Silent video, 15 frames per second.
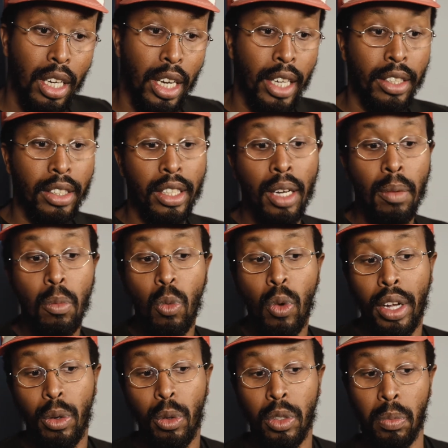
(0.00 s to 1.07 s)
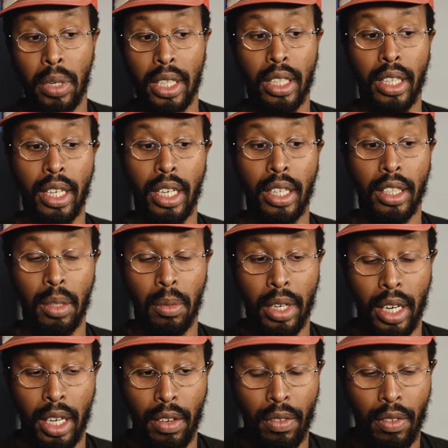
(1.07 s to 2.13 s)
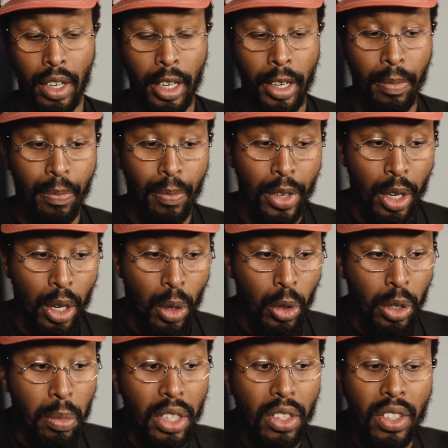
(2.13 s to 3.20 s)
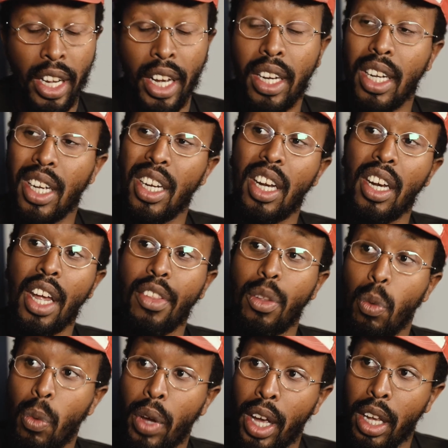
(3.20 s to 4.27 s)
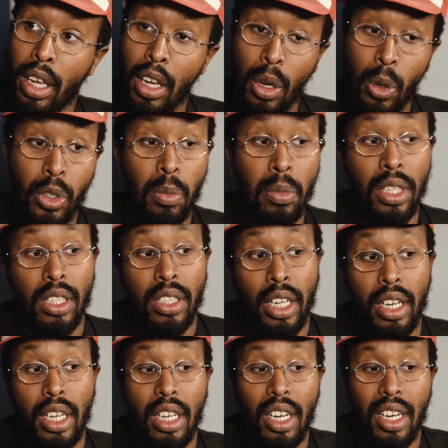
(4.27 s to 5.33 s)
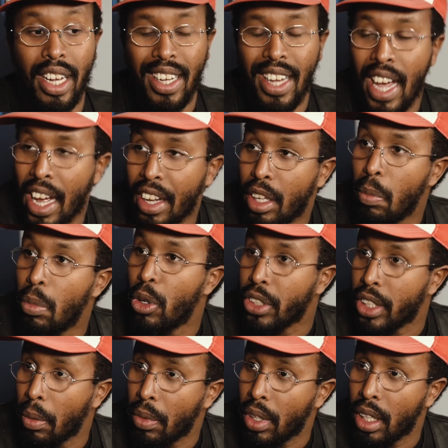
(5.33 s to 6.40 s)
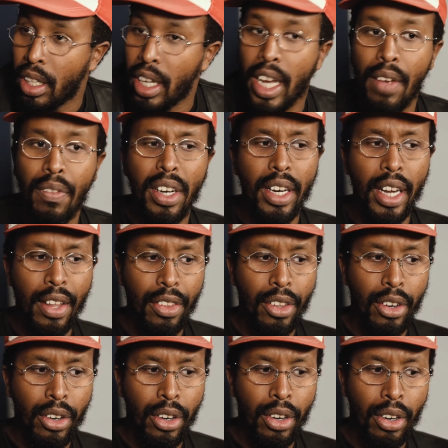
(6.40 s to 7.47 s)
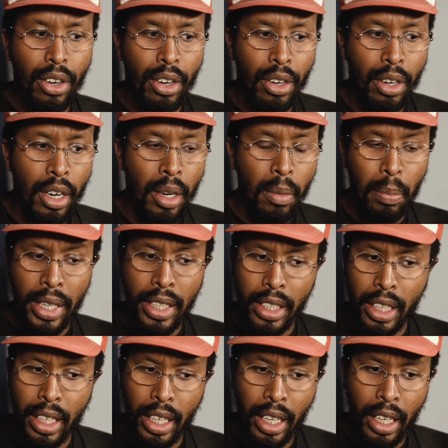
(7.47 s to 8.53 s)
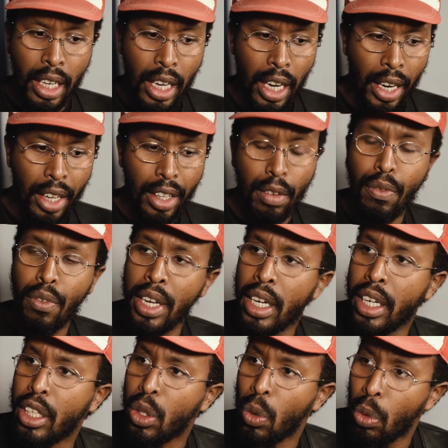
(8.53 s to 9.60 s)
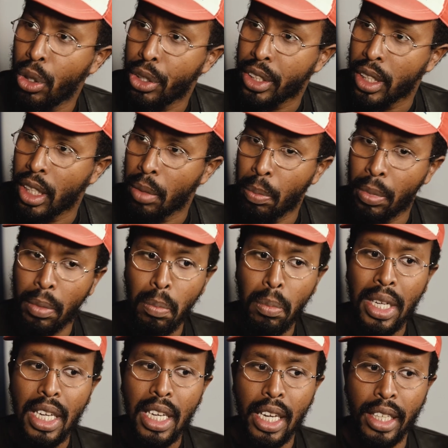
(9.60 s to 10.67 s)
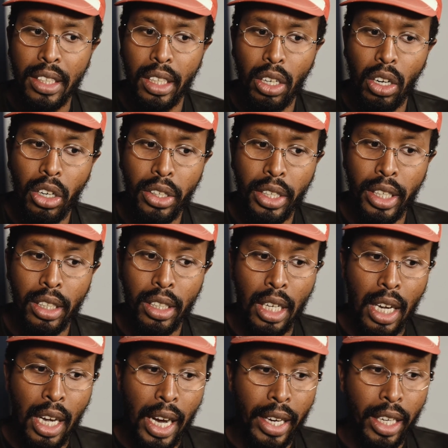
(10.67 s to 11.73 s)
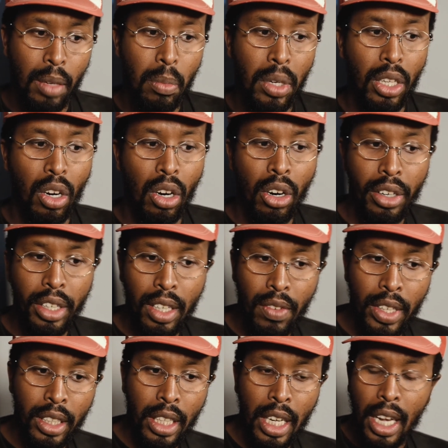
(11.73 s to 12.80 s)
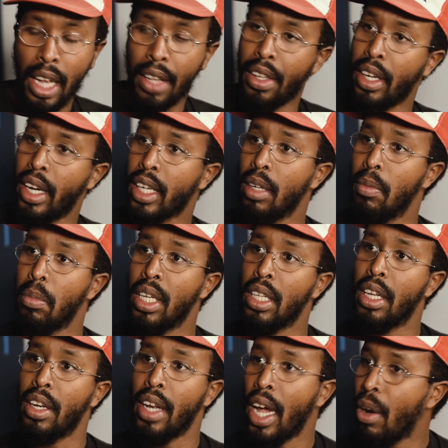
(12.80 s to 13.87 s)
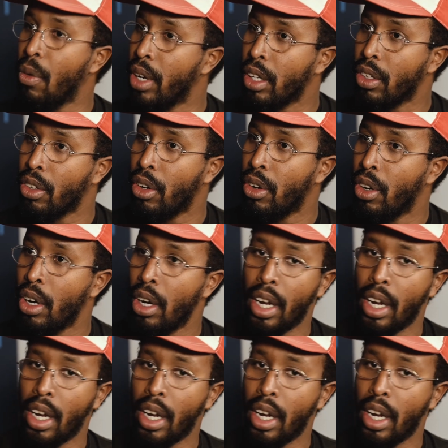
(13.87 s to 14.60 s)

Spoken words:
And someone who's basically some kind of, who's been studying in another way, who's been studying in an academy or something, they have another feeling towards it. But me as an artist, I can be the archivist and then I can be the narrator